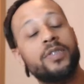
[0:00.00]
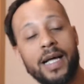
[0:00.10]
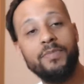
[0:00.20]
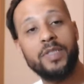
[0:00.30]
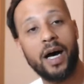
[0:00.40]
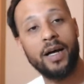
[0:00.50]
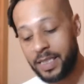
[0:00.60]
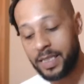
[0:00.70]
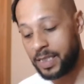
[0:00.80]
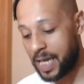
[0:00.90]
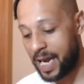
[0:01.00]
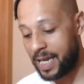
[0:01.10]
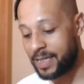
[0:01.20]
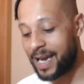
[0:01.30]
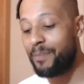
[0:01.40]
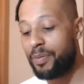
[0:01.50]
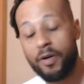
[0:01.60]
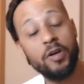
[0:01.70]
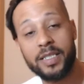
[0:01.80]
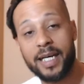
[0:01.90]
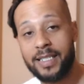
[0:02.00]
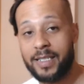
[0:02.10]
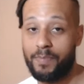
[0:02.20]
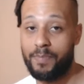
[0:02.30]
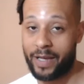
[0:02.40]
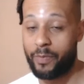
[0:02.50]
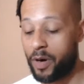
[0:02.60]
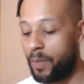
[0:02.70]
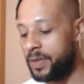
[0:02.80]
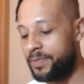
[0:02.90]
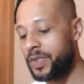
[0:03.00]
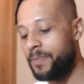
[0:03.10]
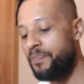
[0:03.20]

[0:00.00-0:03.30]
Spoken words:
to them to understand and process math problems.